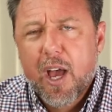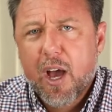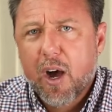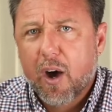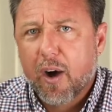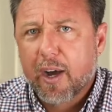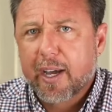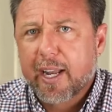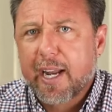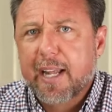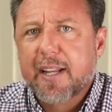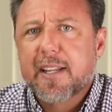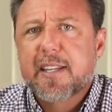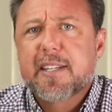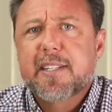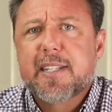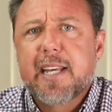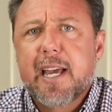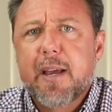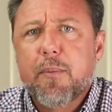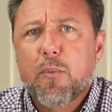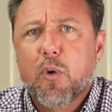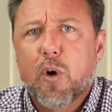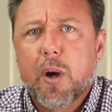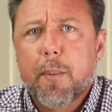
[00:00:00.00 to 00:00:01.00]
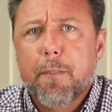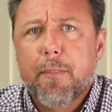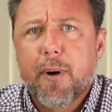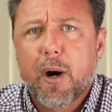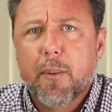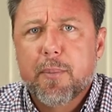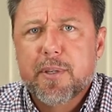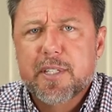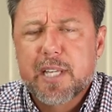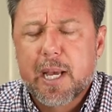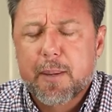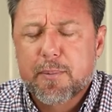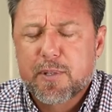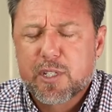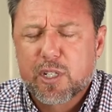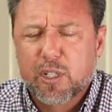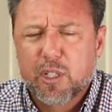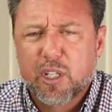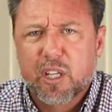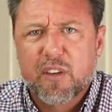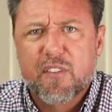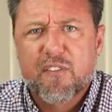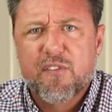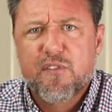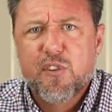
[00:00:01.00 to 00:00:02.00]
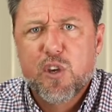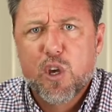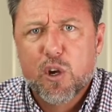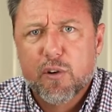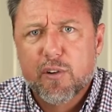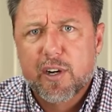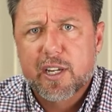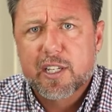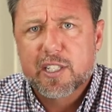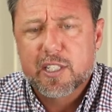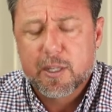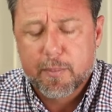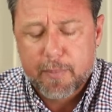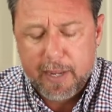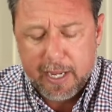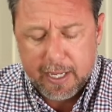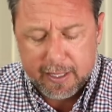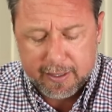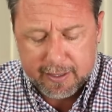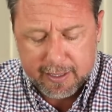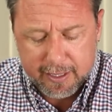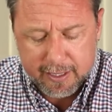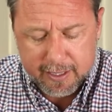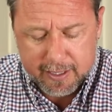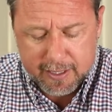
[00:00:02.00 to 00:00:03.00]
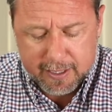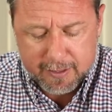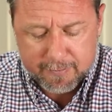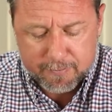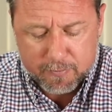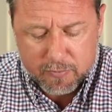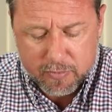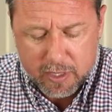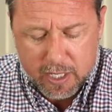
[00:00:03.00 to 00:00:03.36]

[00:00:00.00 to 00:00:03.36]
I can understand why Bob is absolutely furious about this.